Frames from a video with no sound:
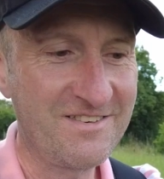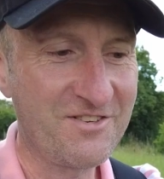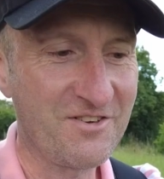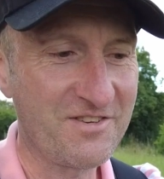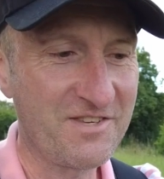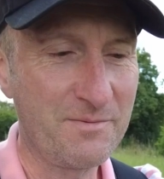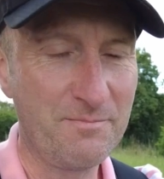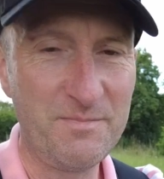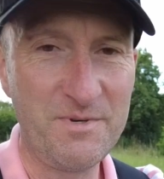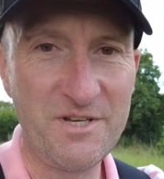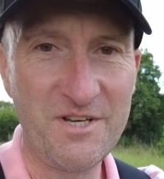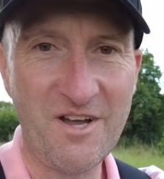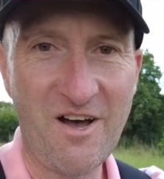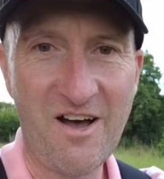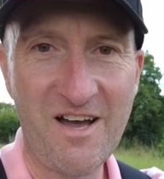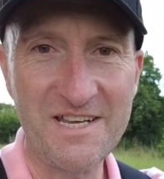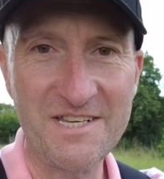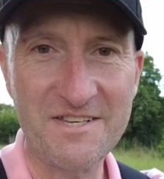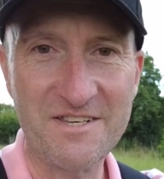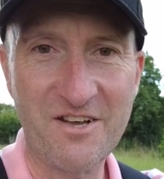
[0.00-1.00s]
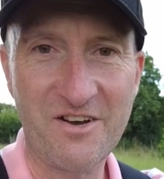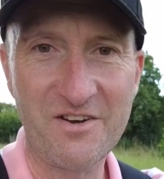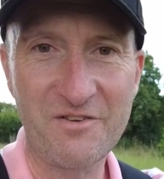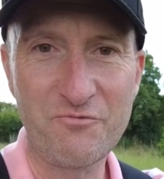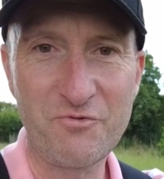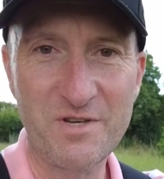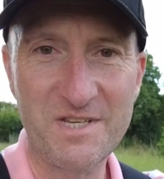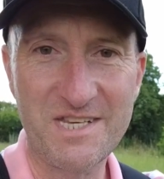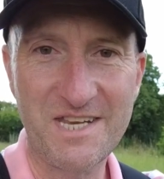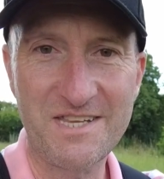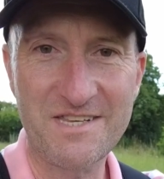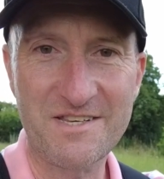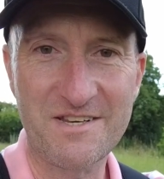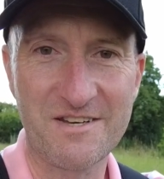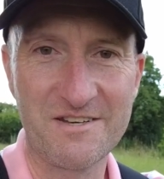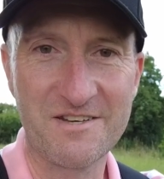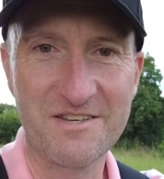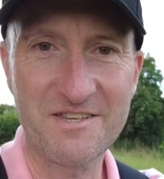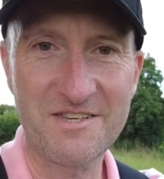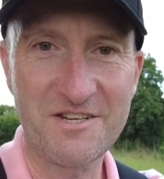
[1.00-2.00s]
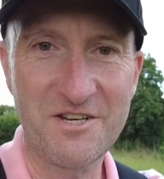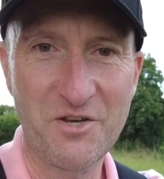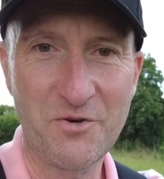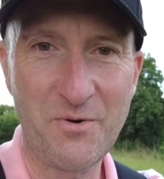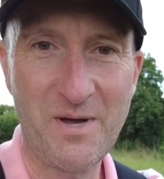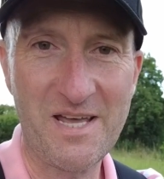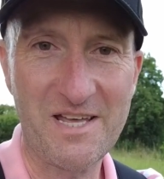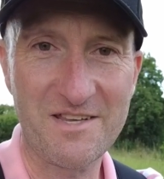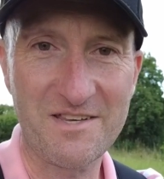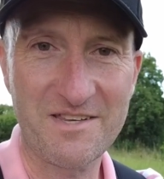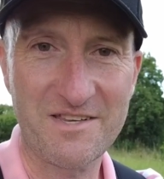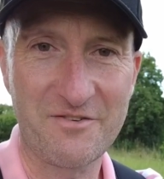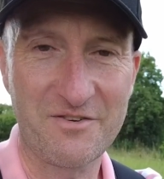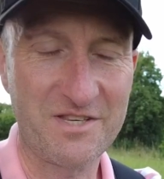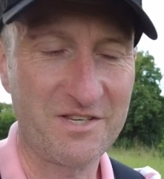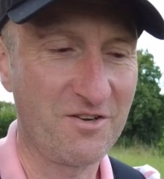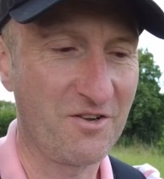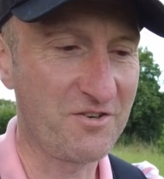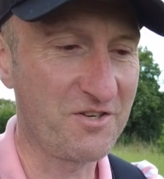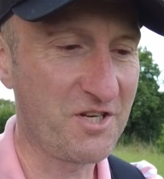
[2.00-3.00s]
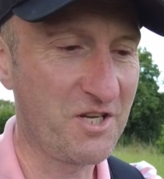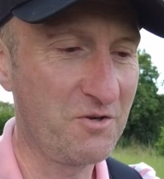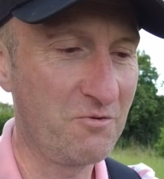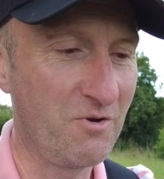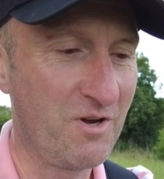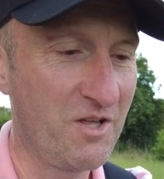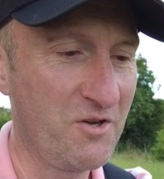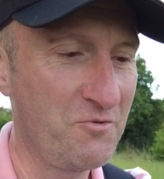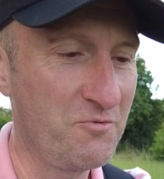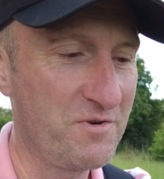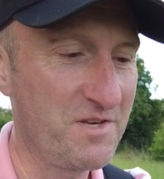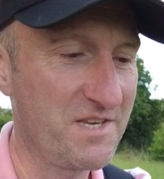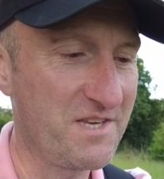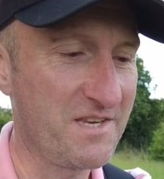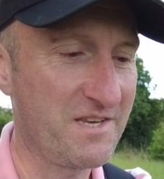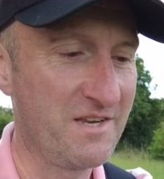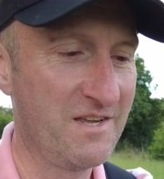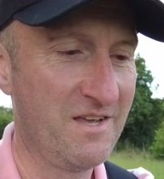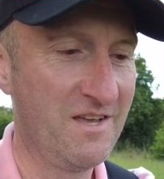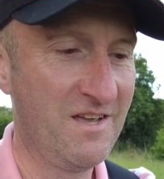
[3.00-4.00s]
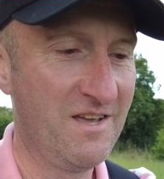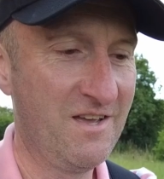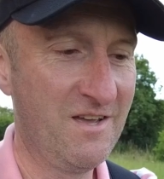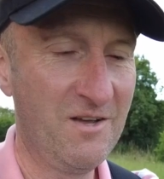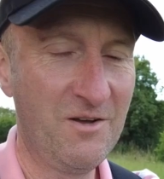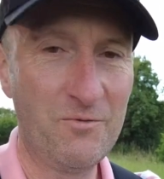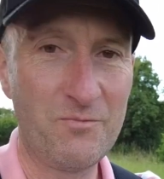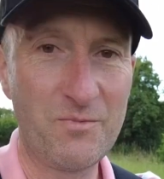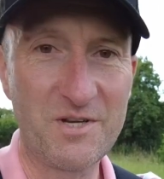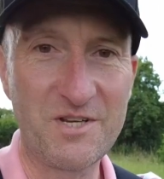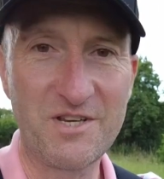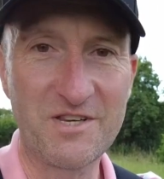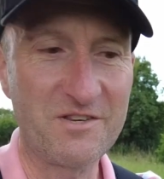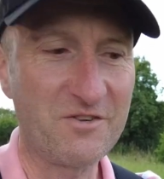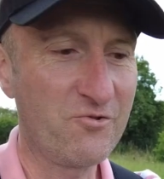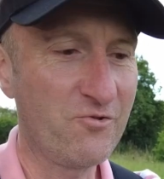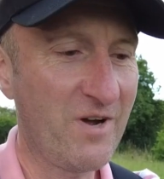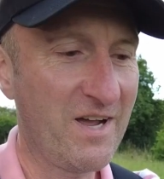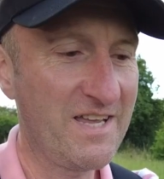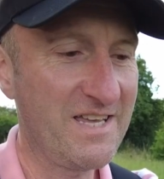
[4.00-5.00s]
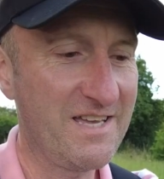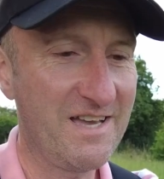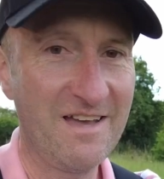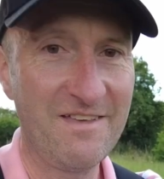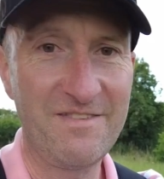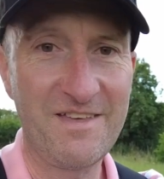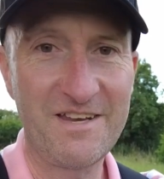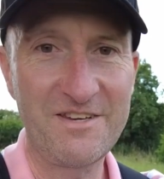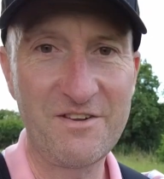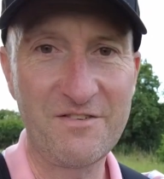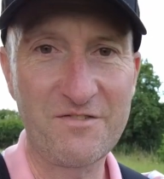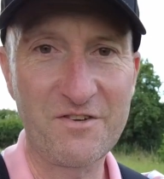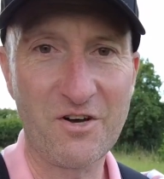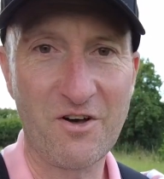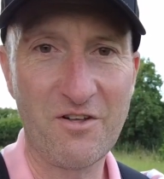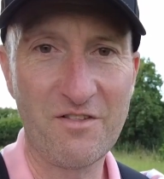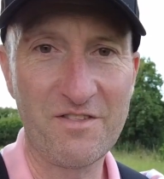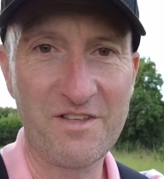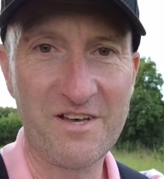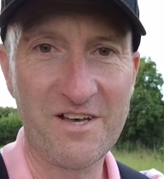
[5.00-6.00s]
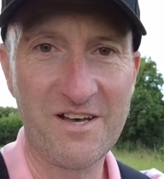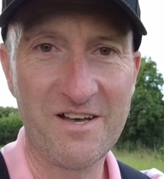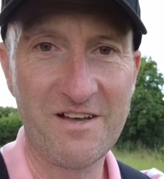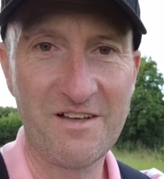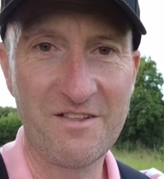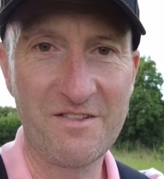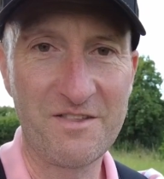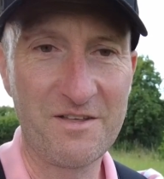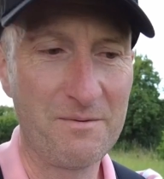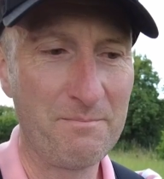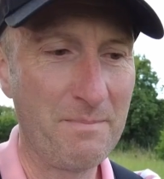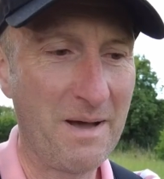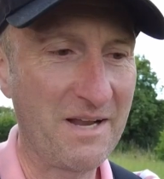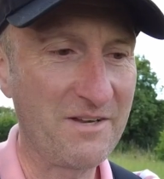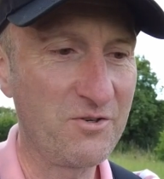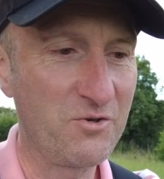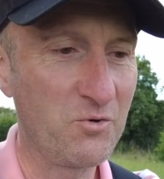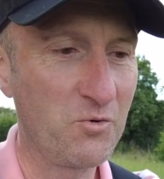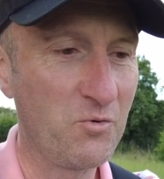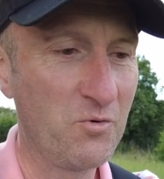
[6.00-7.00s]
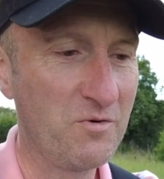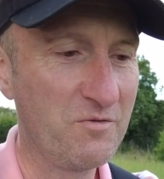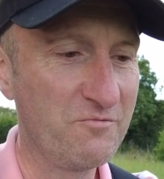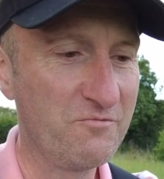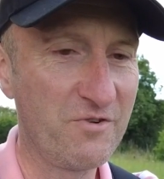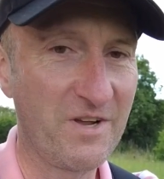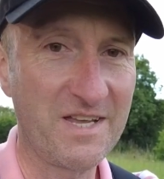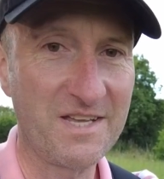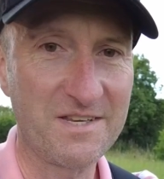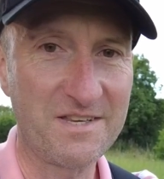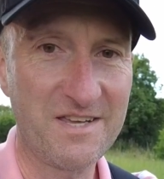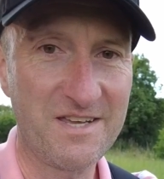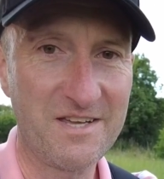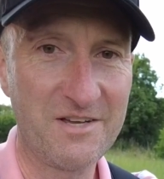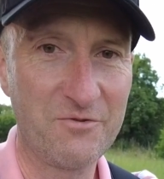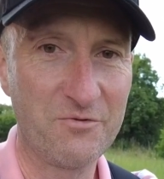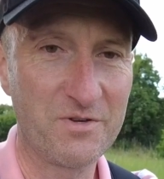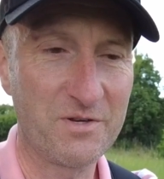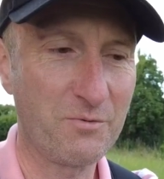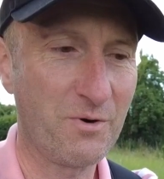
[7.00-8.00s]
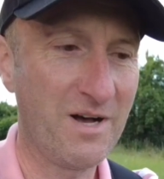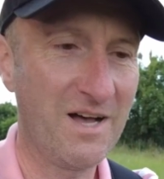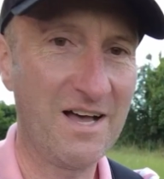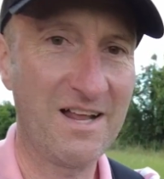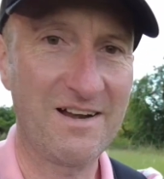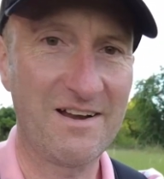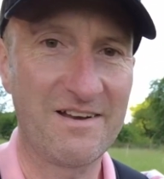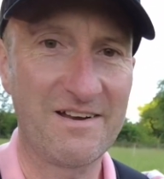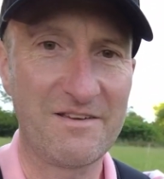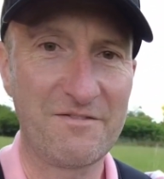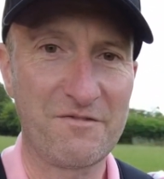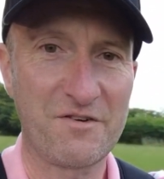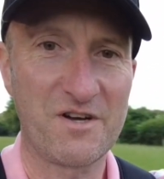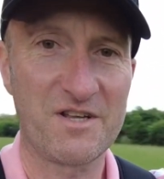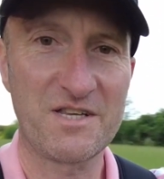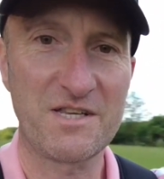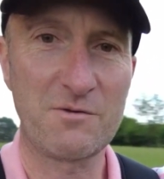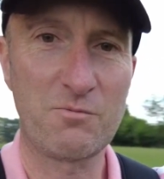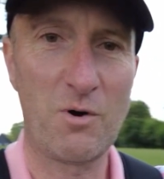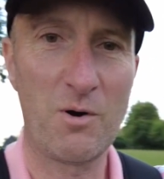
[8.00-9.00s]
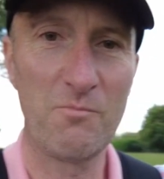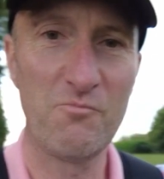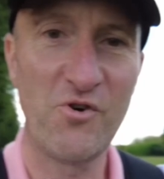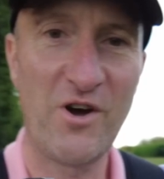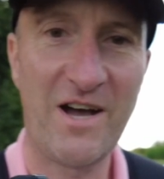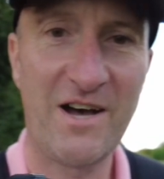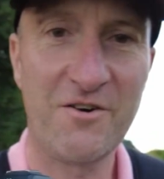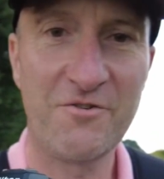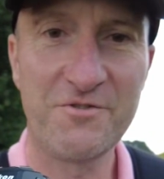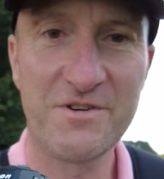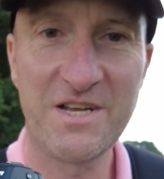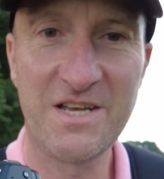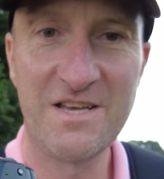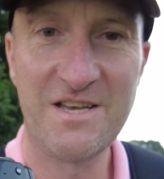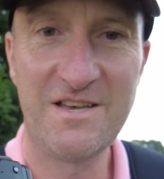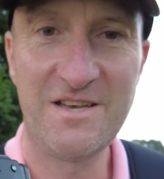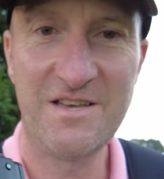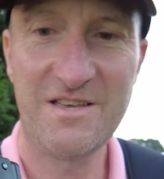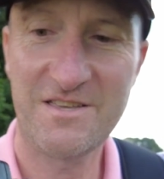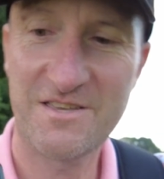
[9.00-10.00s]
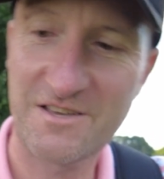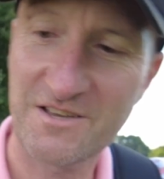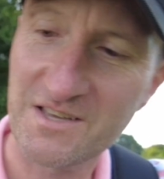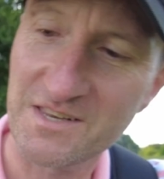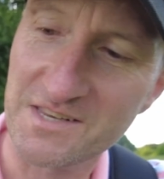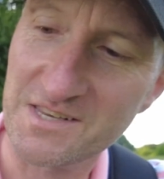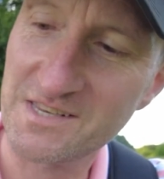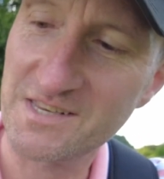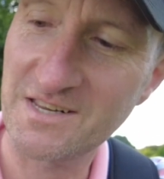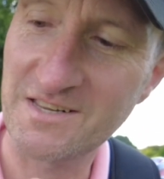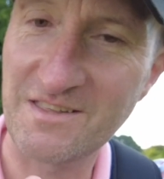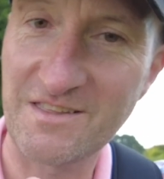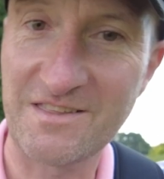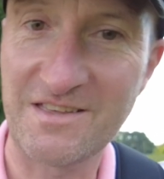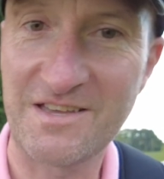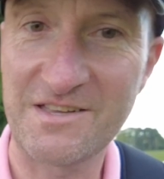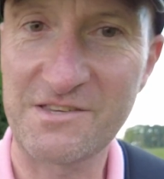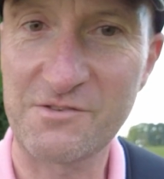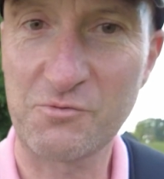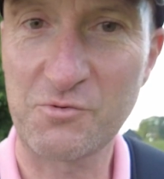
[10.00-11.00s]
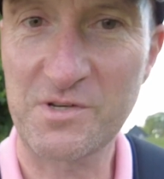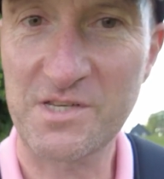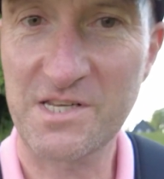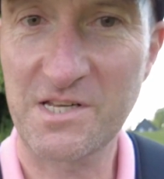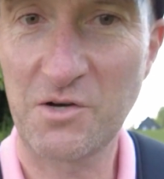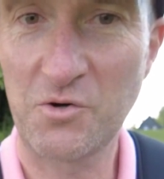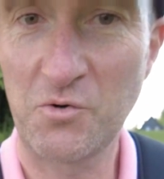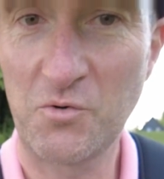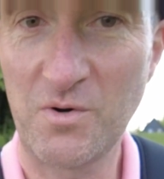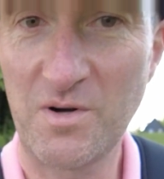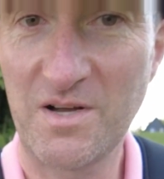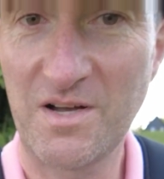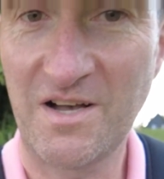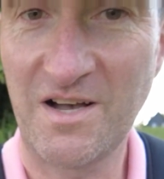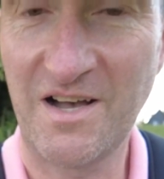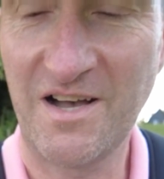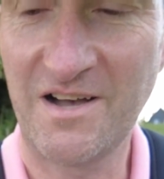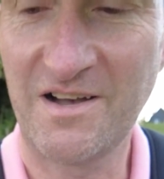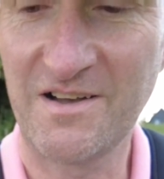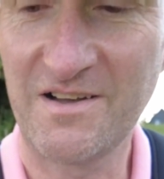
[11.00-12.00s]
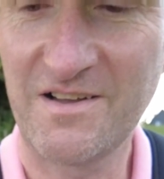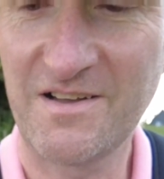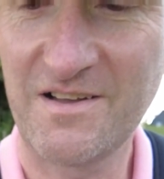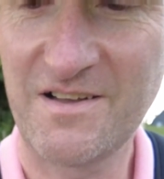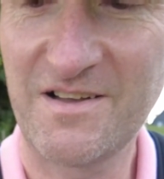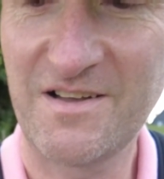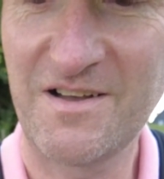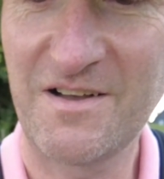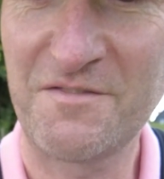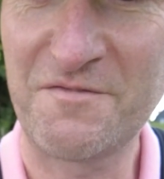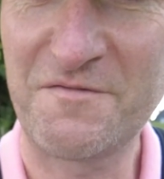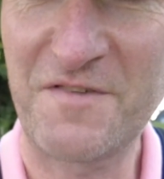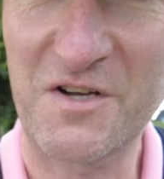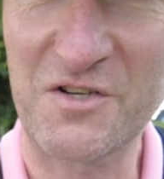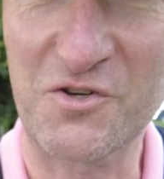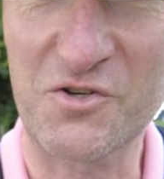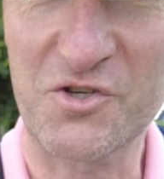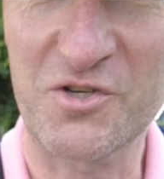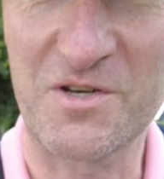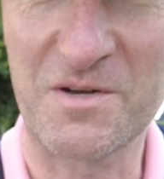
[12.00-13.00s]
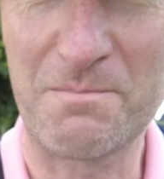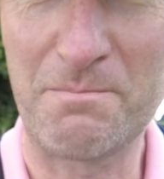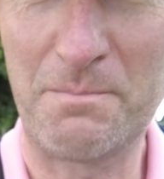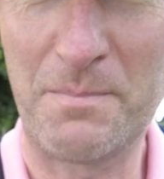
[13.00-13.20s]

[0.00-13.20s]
got some nice kind of resistance to it, so it's not too loose, which is great. And then you've got the manual rings here as well. And if I swap round, you can see that there's also a function